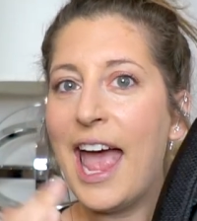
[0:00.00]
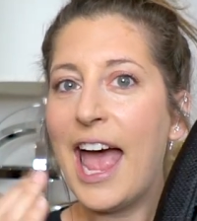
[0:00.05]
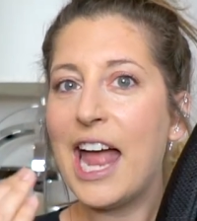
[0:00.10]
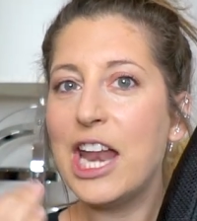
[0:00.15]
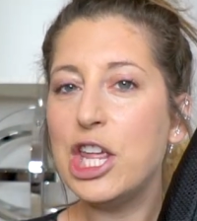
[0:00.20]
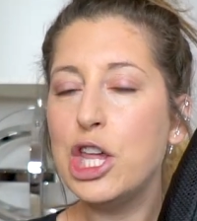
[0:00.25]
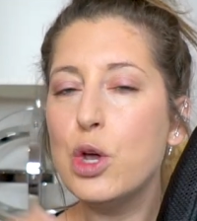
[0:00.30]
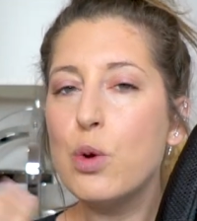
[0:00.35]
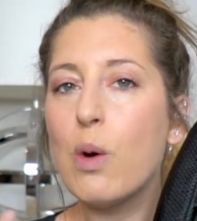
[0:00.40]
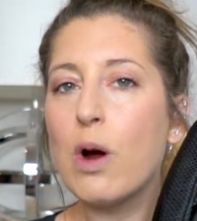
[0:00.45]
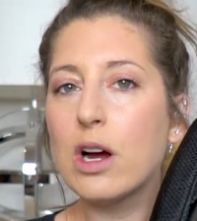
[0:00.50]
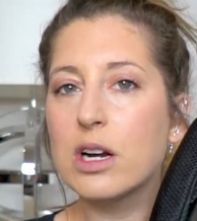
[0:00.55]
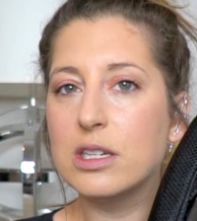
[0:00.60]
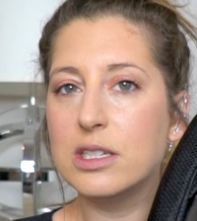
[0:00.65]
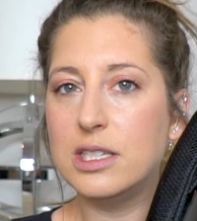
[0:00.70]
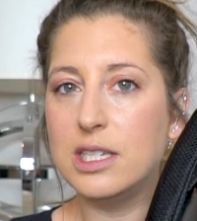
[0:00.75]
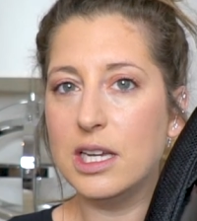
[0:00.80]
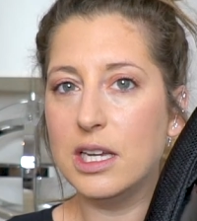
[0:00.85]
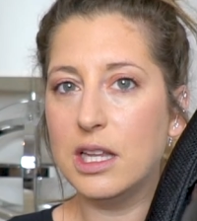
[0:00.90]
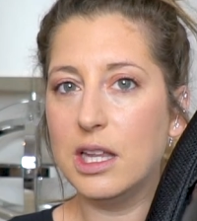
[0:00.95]
and you are
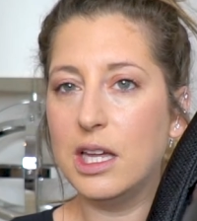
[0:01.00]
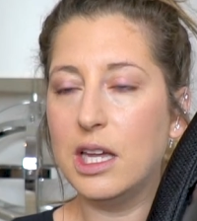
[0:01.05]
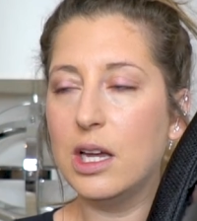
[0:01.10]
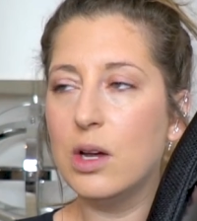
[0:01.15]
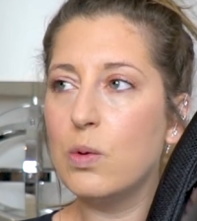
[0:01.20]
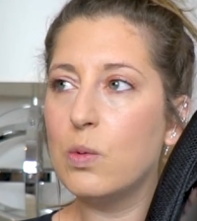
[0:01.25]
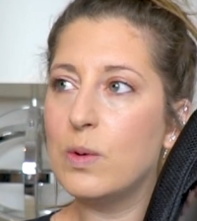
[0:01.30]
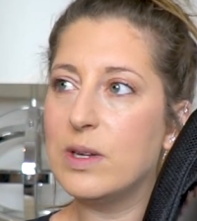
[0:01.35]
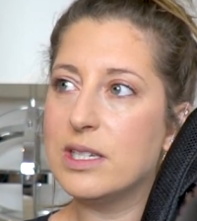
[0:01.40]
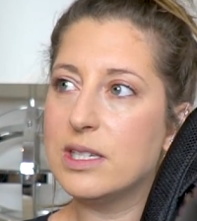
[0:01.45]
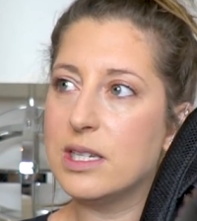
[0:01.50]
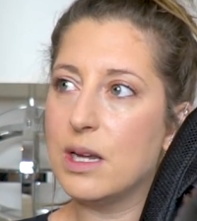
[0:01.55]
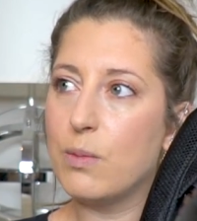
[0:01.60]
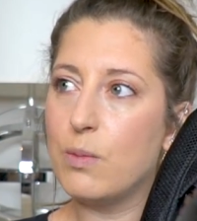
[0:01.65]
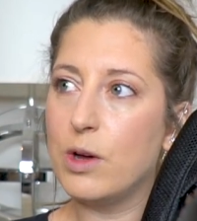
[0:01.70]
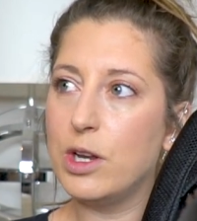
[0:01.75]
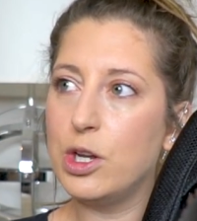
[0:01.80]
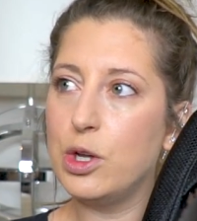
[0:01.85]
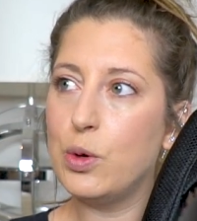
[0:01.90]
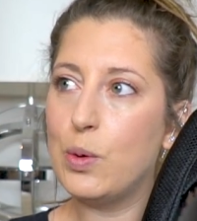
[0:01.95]
dealing with
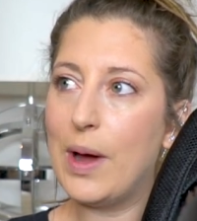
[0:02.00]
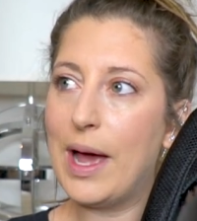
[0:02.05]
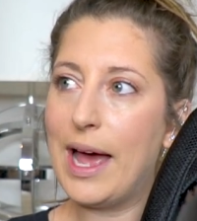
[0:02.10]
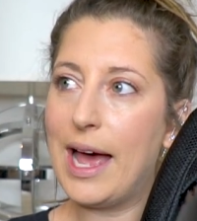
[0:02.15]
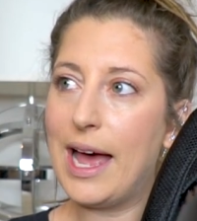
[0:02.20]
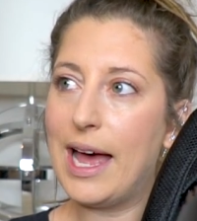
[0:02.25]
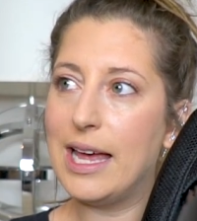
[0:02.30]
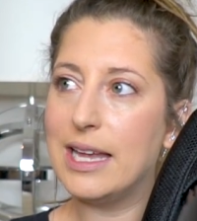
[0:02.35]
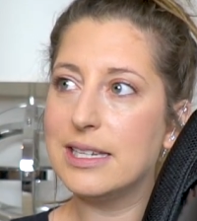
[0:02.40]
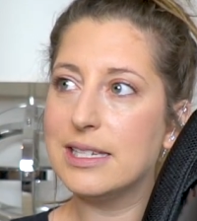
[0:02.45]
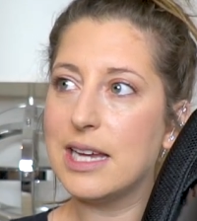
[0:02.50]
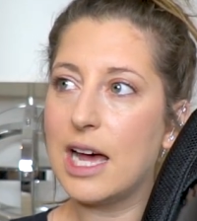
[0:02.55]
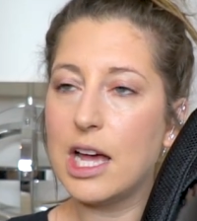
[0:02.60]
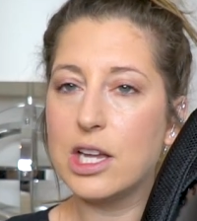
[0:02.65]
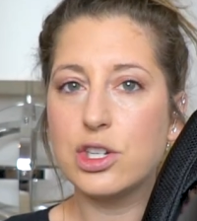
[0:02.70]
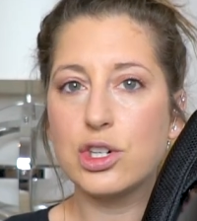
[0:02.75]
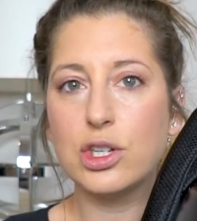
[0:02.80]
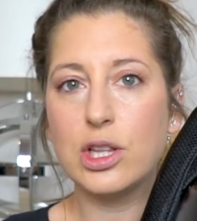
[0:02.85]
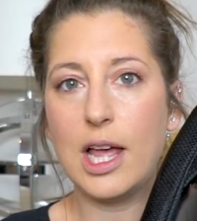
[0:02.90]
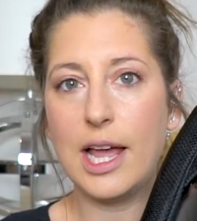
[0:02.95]
someone who has
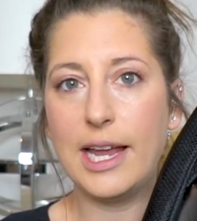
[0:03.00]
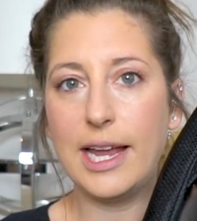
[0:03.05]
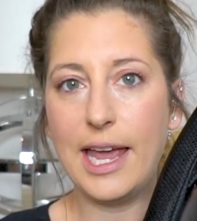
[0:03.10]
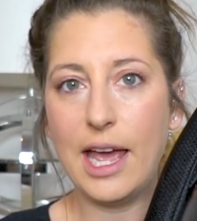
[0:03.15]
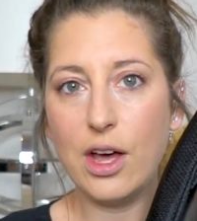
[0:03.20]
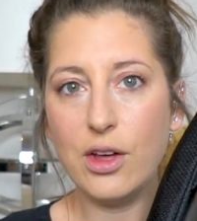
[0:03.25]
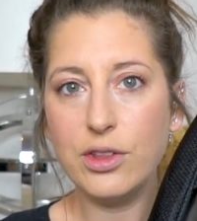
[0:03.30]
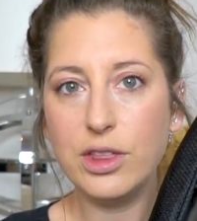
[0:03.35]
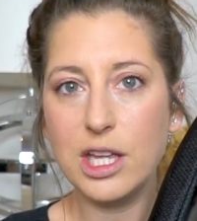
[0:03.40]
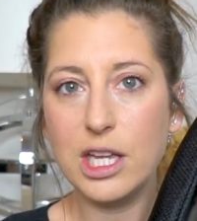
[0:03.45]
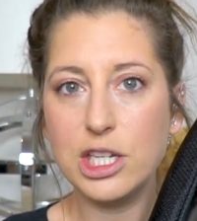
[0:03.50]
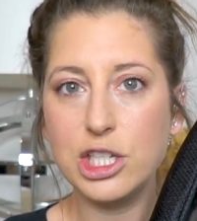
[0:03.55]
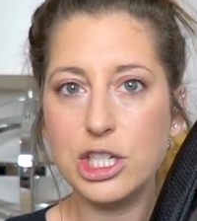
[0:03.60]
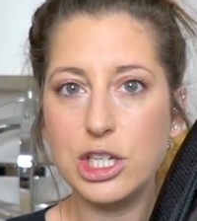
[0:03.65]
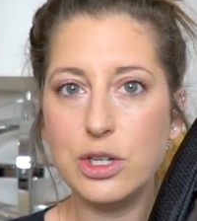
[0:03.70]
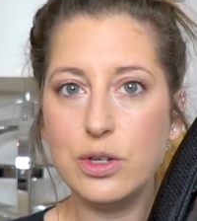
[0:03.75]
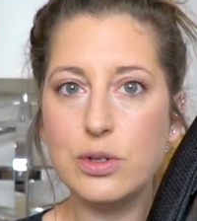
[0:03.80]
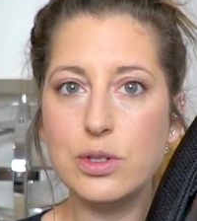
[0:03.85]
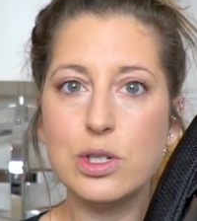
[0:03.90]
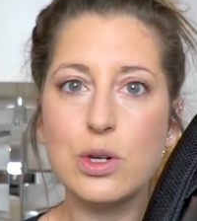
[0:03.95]
underlying health
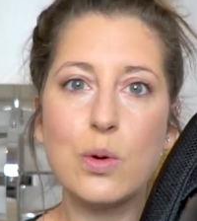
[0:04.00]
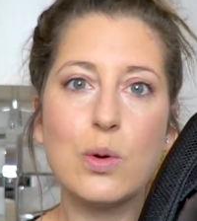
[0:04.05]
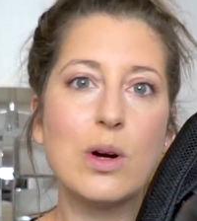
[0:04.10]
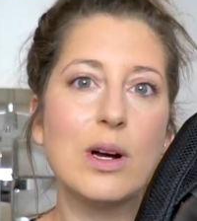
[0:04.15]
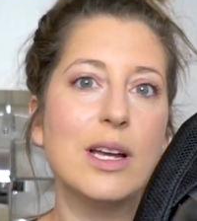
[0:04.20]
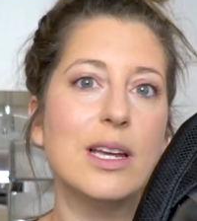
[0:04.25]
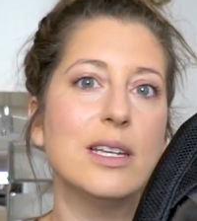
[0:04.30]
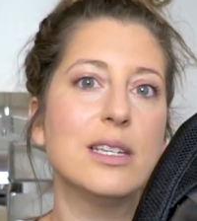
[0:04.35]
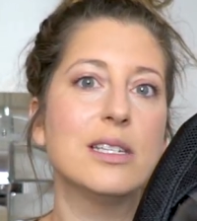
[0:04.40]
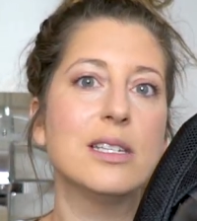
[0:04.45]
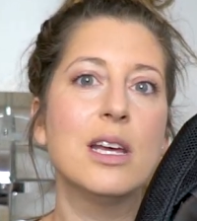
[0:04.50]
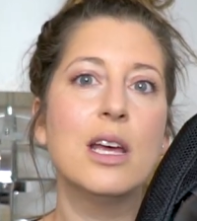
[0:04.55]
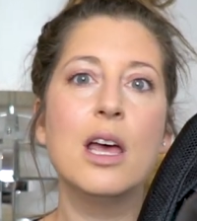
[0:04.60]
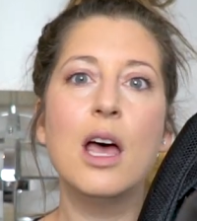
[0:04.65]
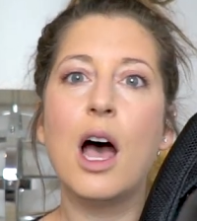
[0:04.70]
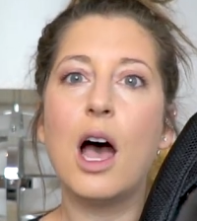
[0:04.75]
issues or is